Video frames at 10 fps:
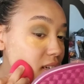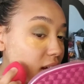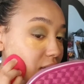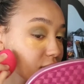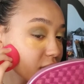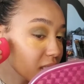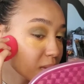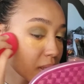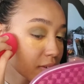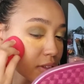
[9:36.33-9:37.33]
At first,
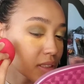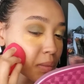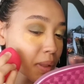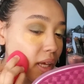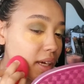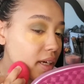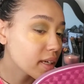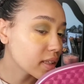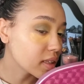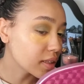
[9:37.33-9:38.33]
when I first applied it,
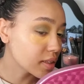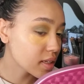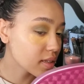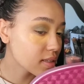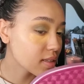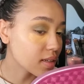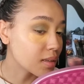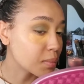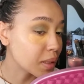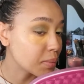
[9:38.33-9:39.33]
it looks like it's gonna
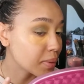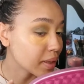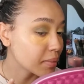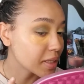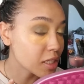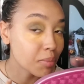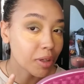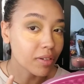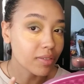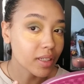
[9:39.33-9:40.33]
be pretty much a
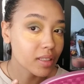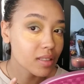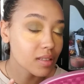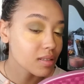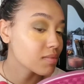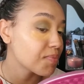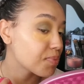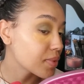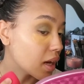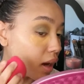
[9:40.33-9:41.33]
perfect
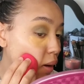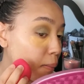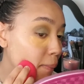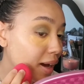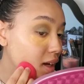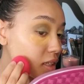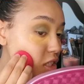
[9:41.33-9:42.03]
match.